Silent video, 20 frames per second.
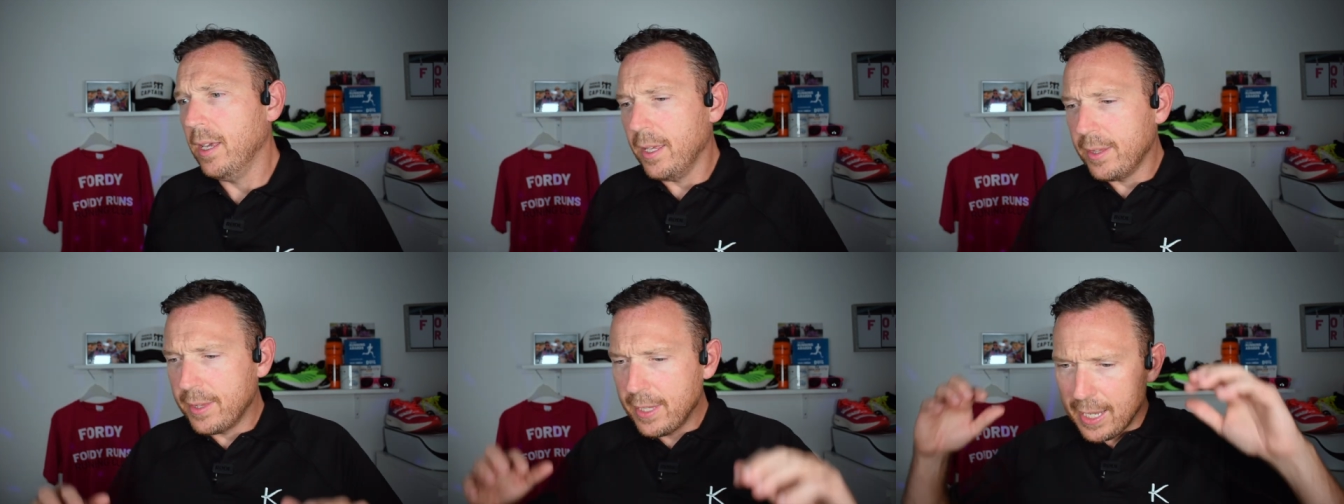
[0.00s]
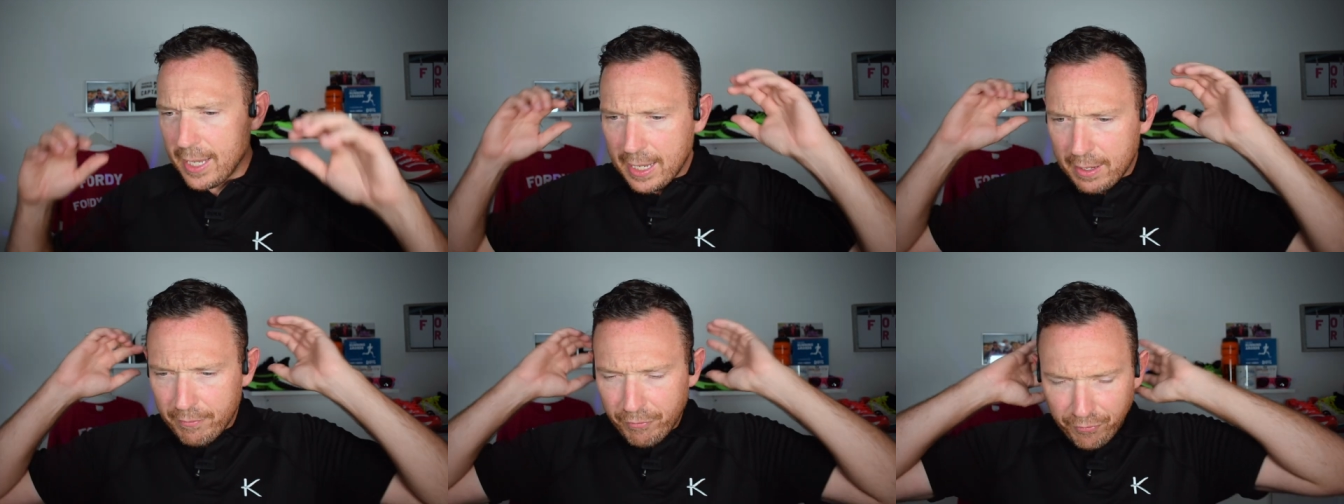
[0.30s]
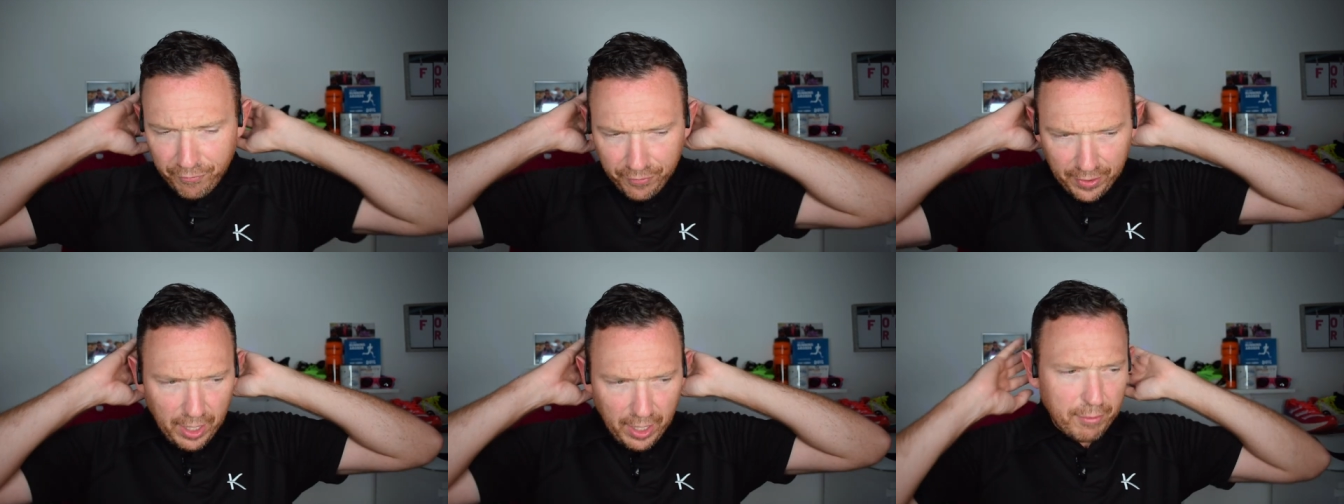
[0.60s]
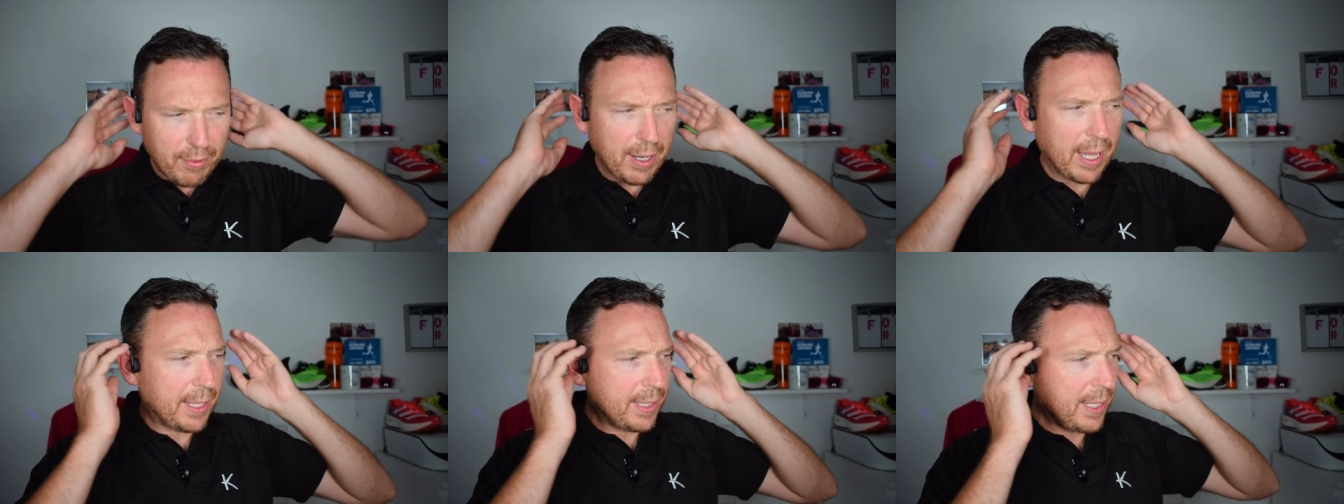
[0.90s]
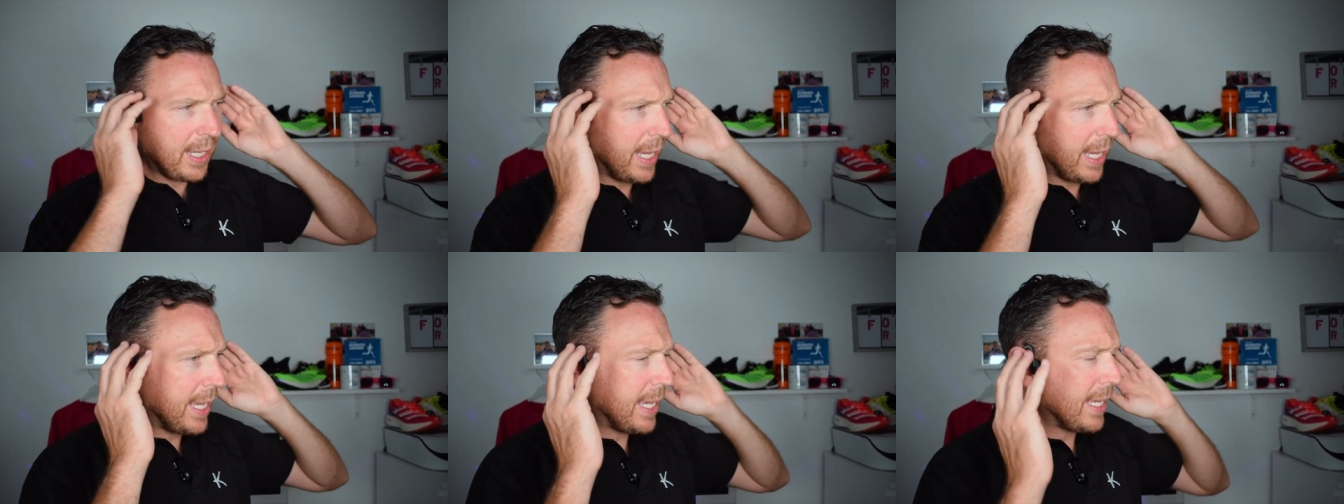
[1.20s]
The fit around
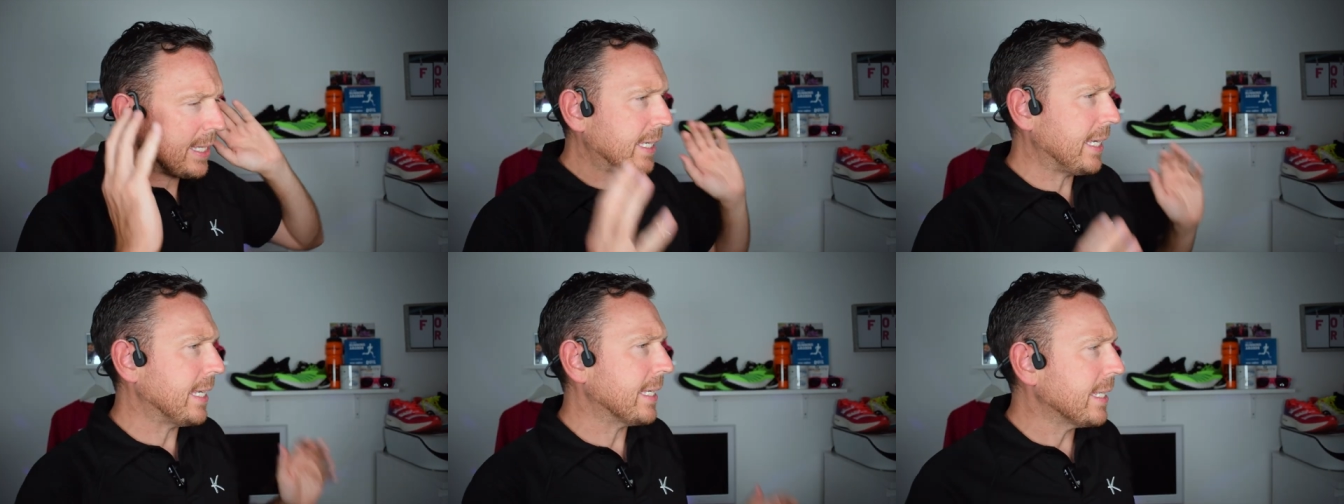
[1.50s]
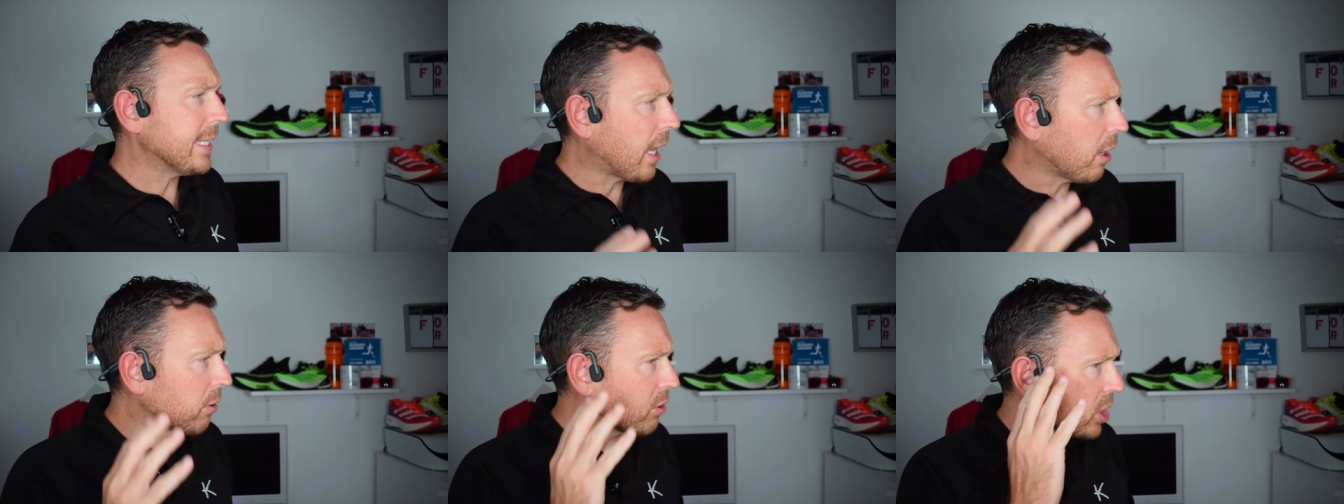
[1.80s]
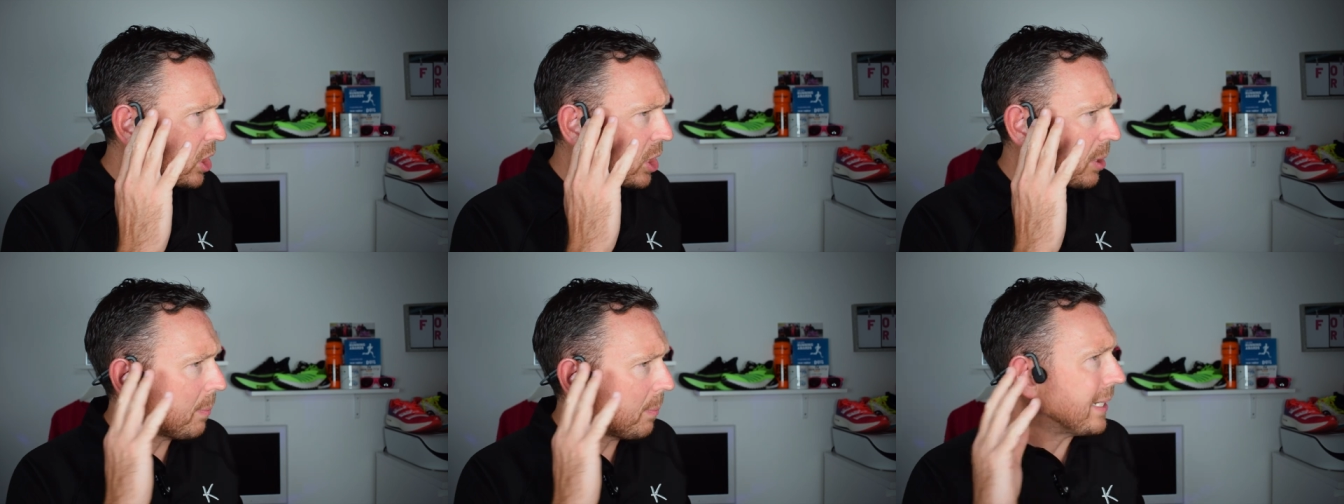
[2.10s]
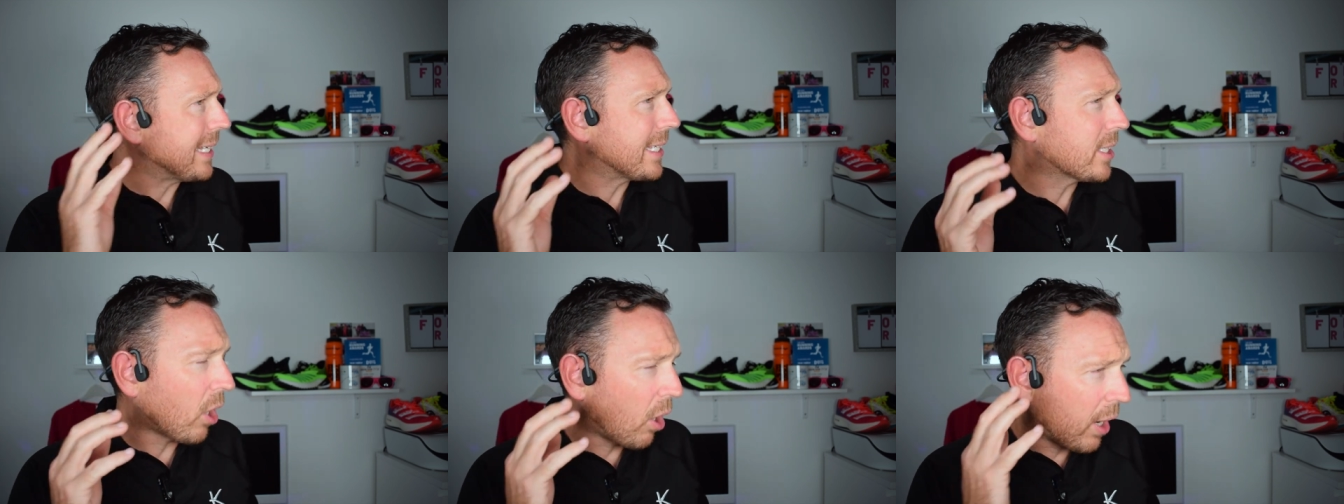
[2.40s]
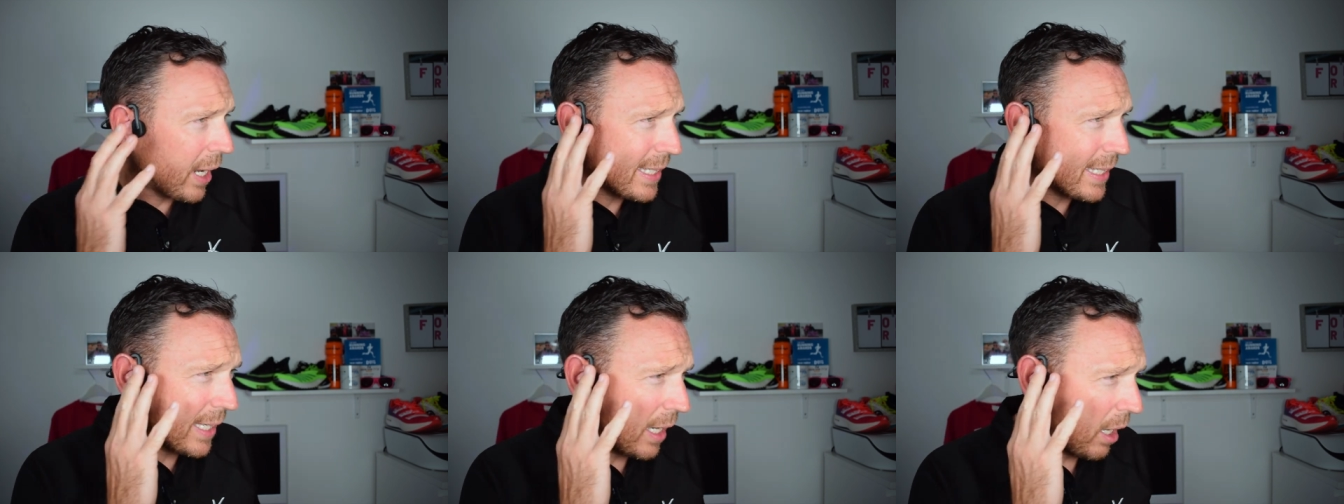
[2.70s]
the ears is noticeably
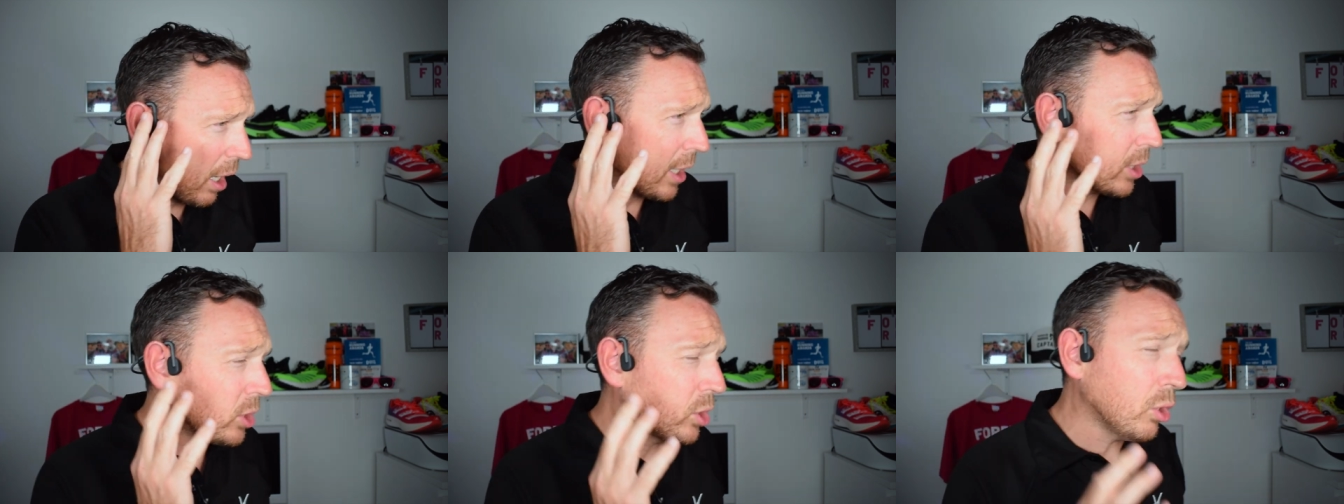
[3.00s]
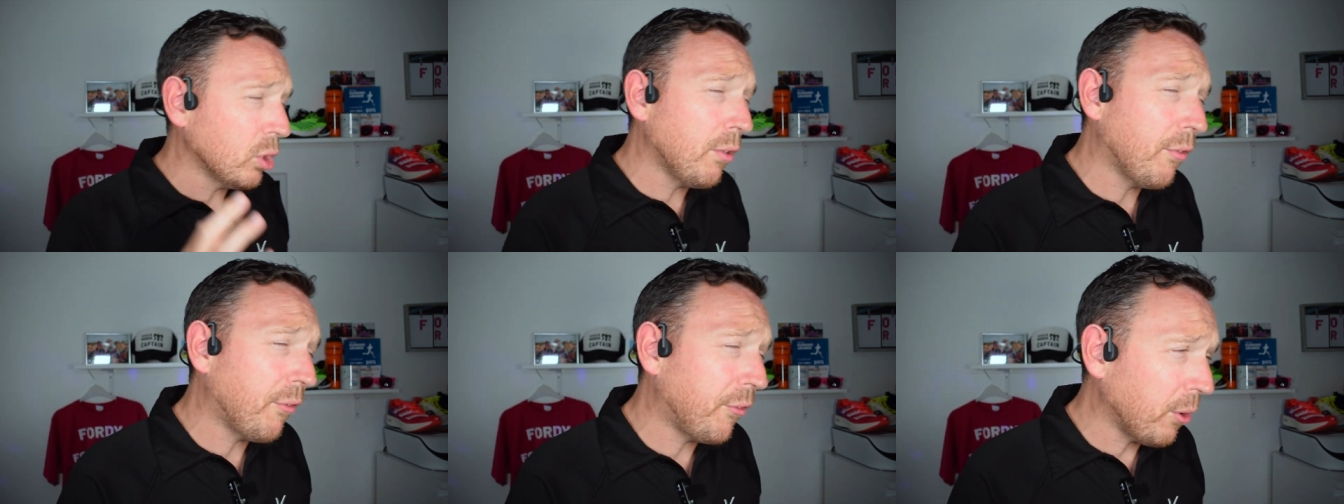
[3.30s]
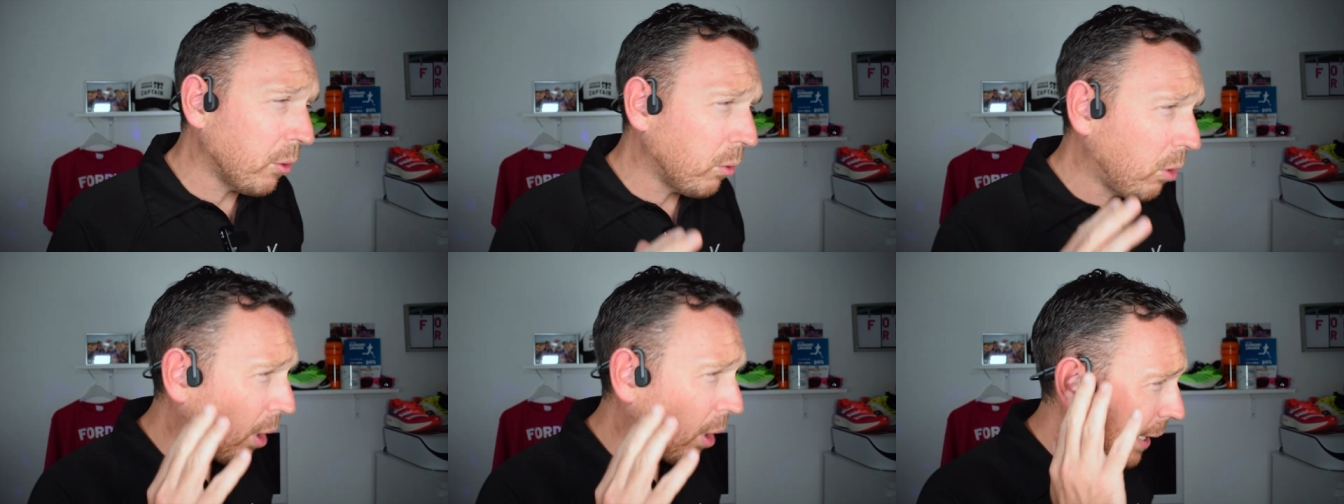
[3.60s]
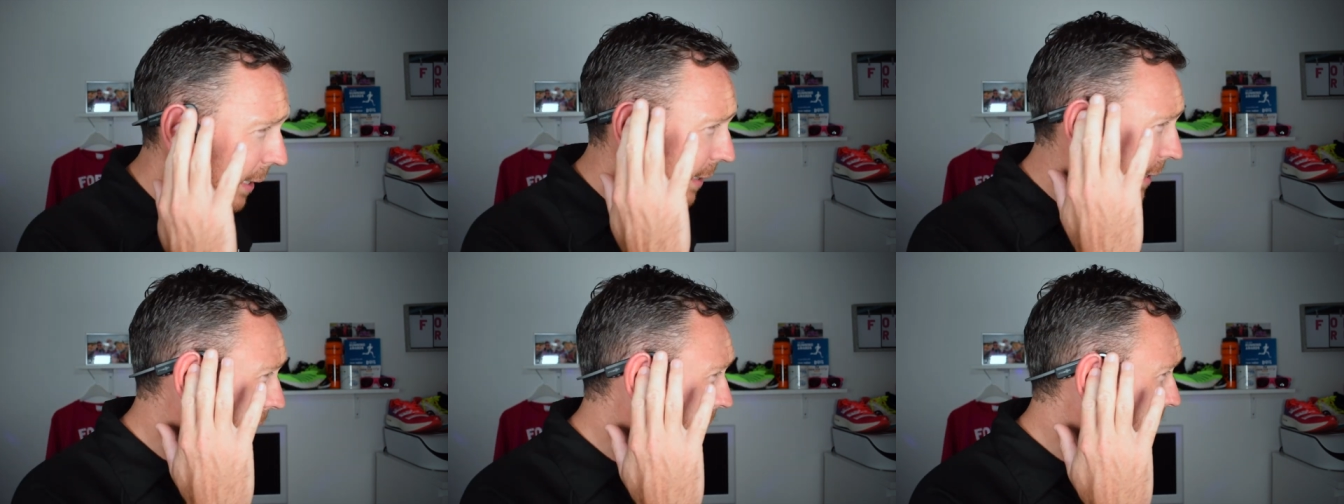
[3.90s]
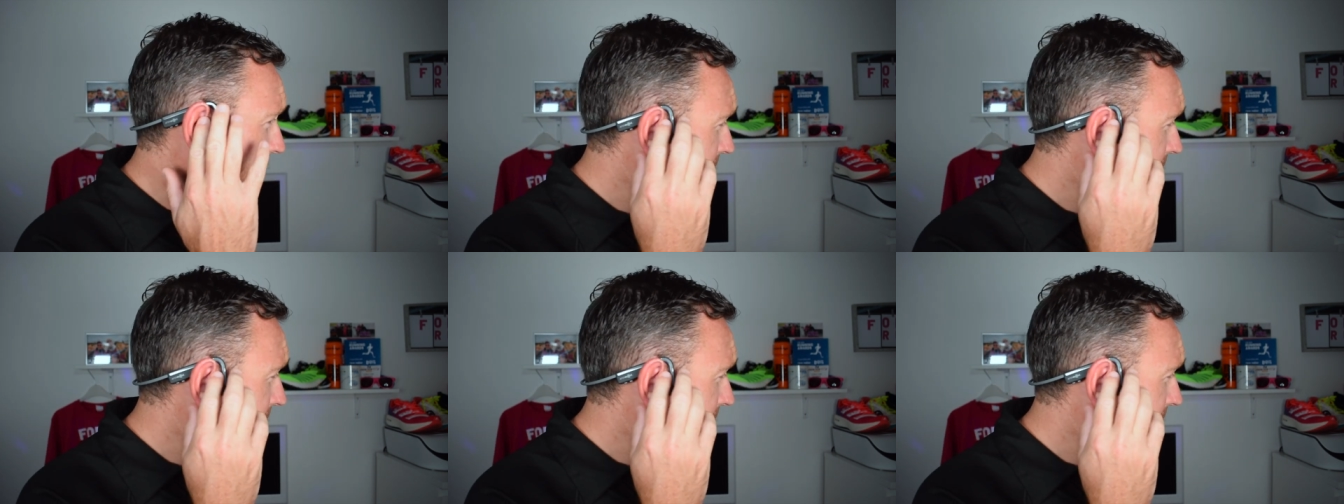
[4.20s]
tighter. I do feel like these